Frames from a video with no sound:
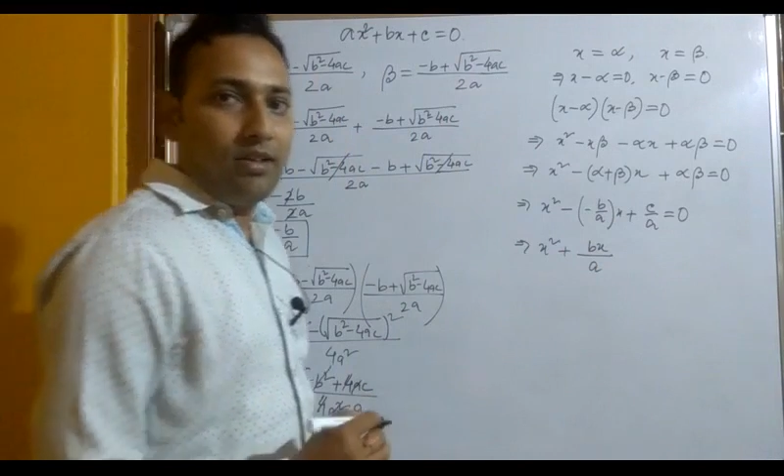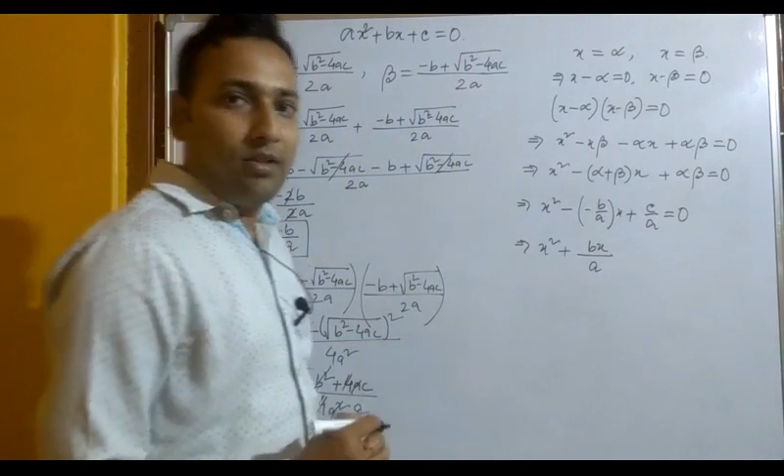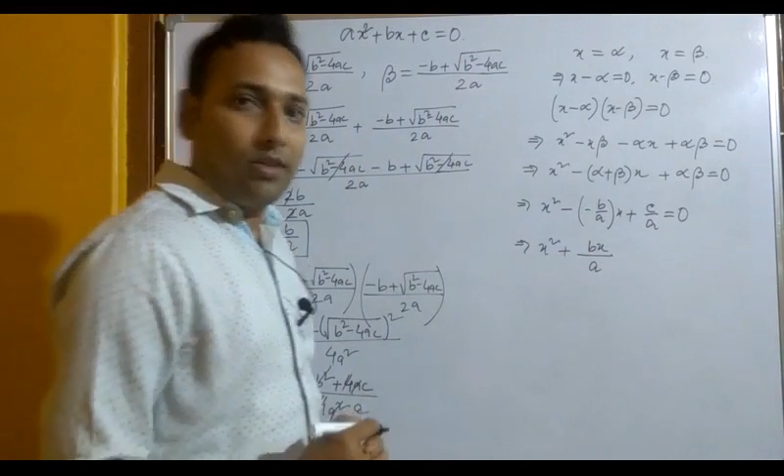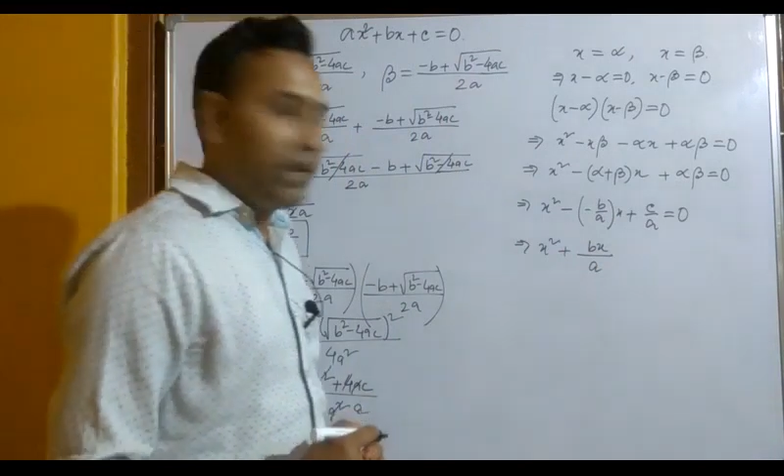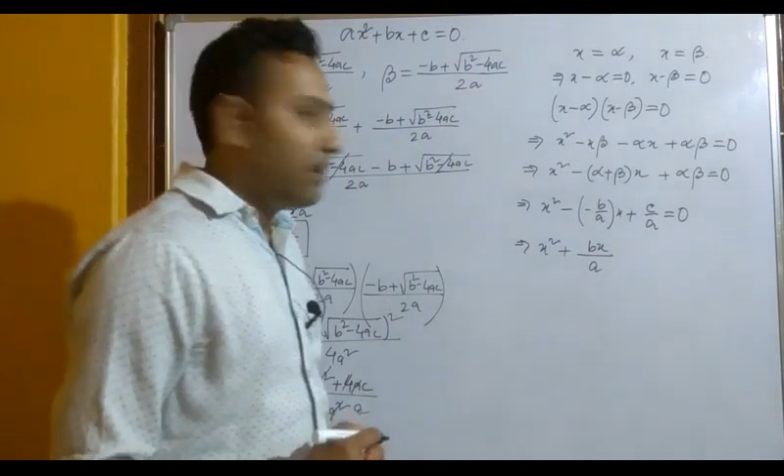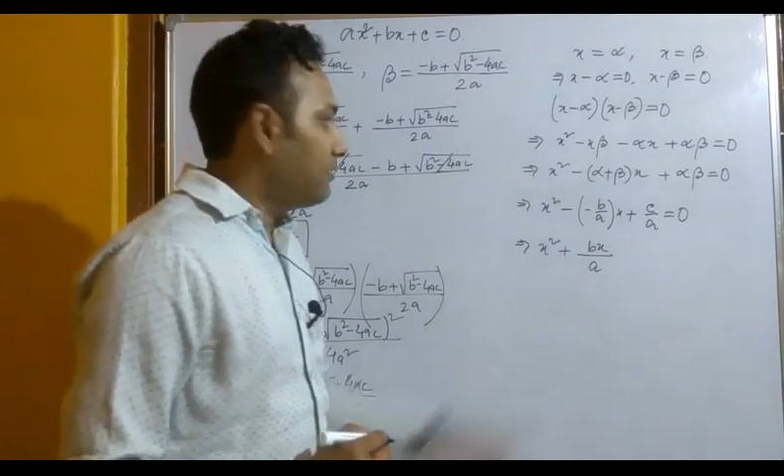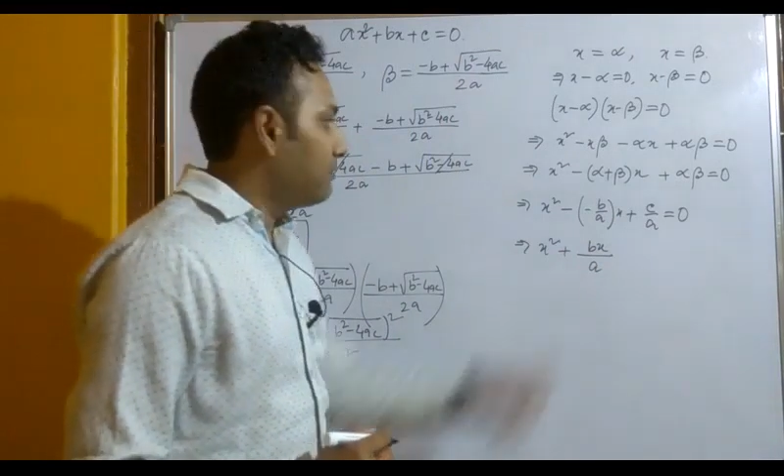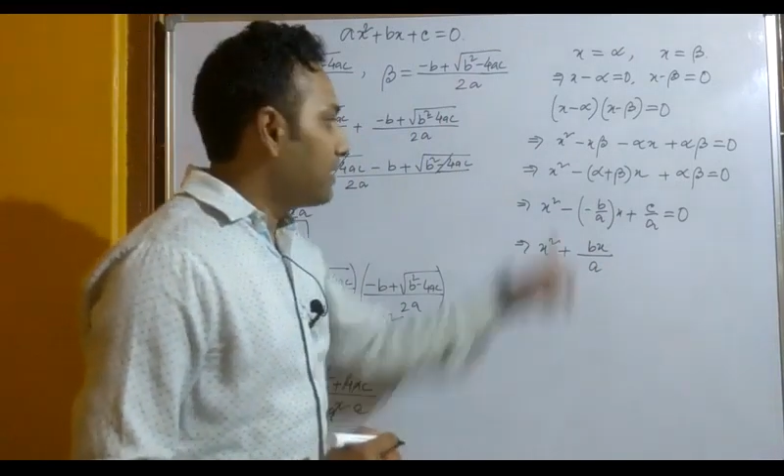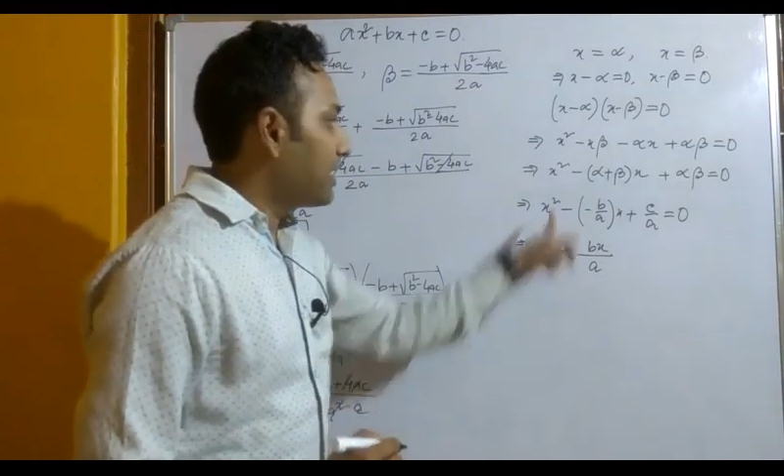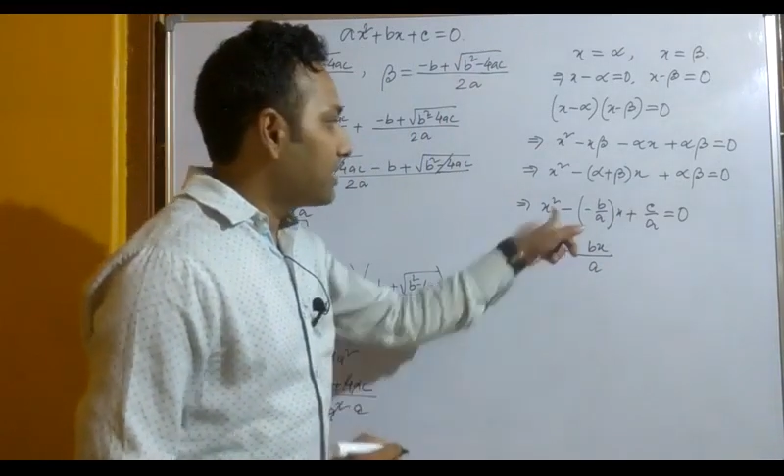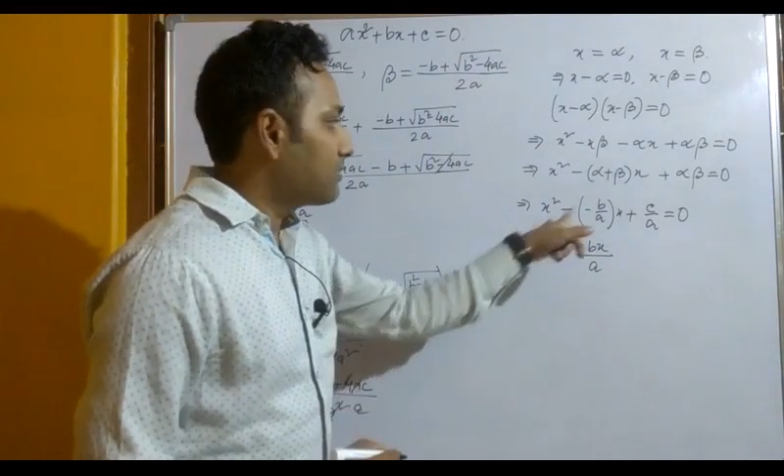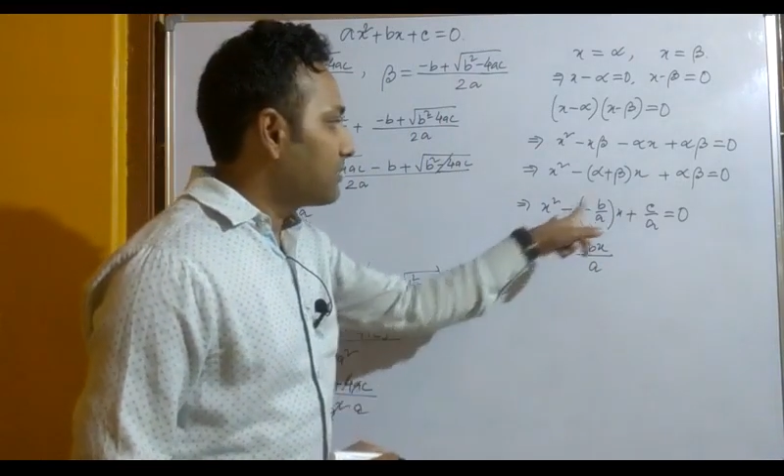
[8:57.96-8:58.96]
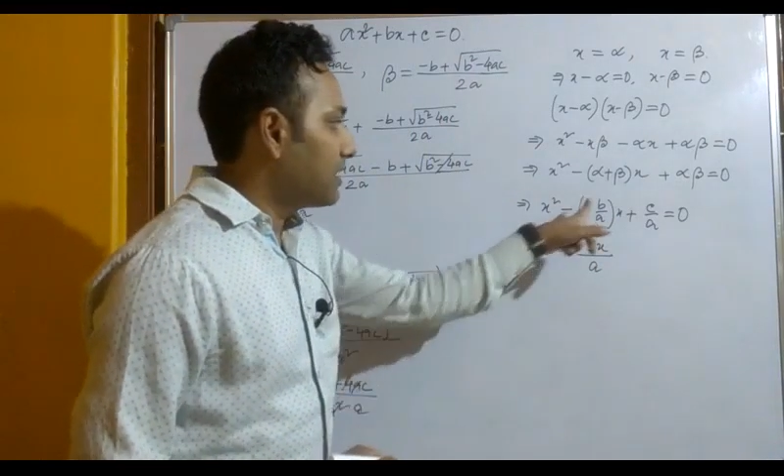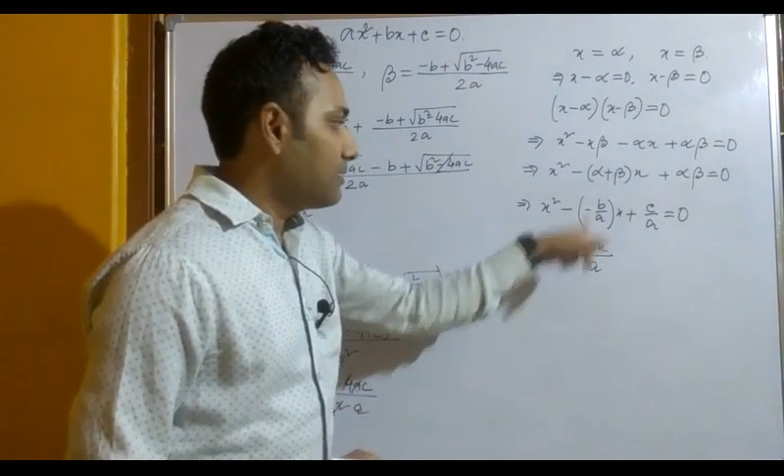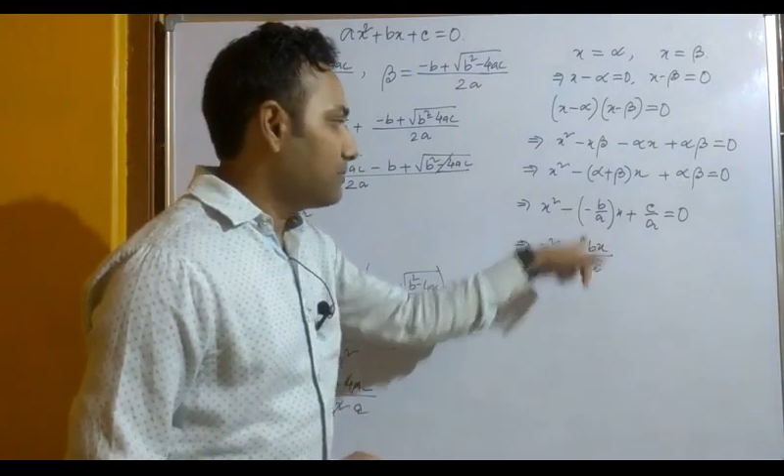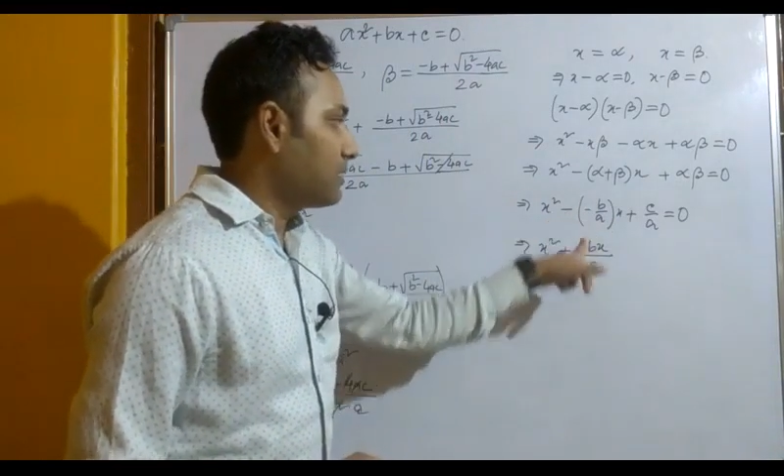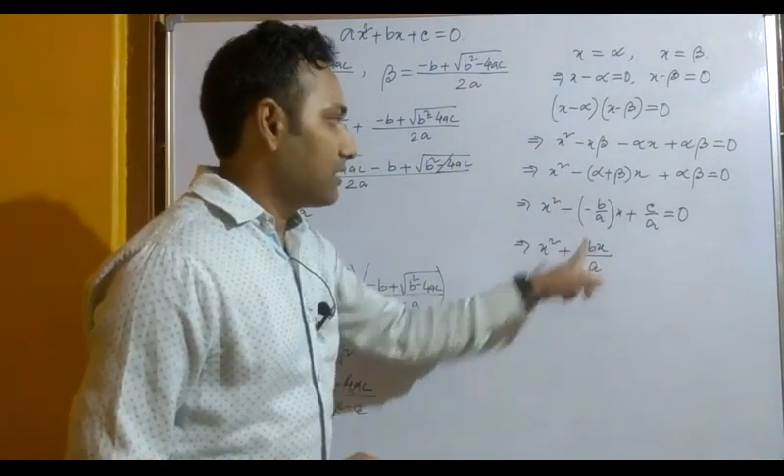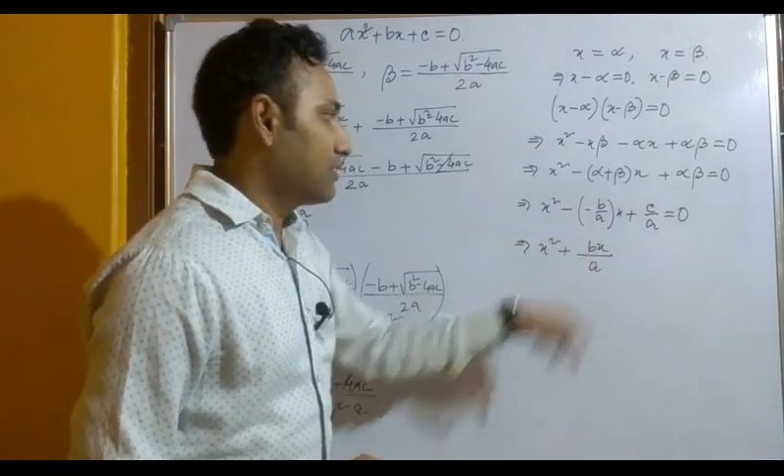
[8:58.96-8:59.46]
Okay, minus
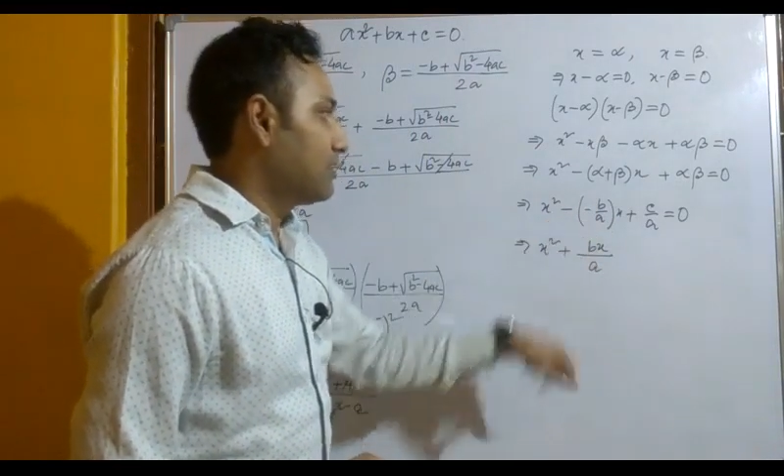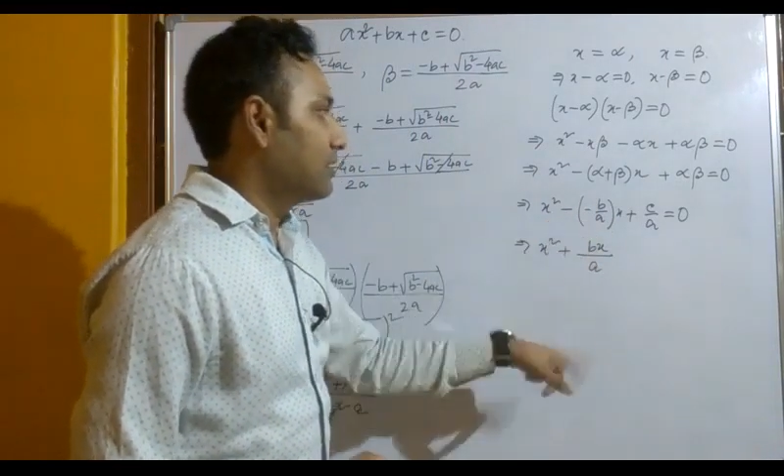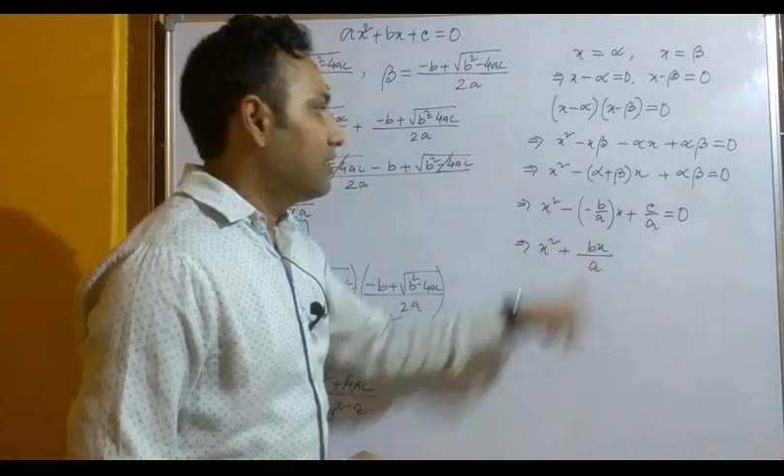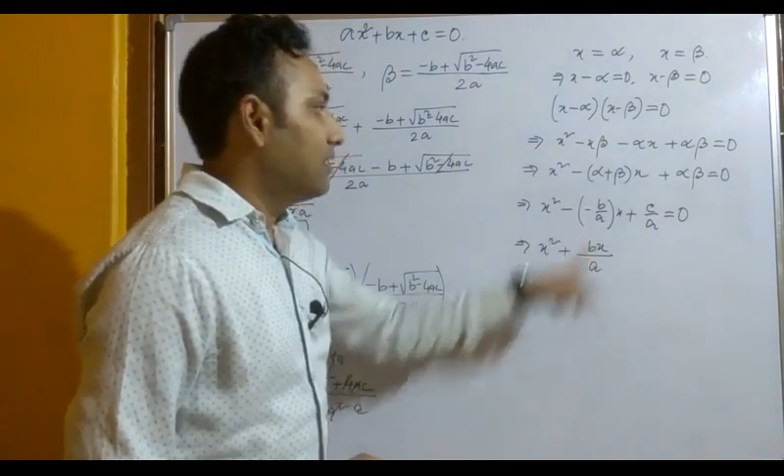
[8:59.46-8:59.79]
plus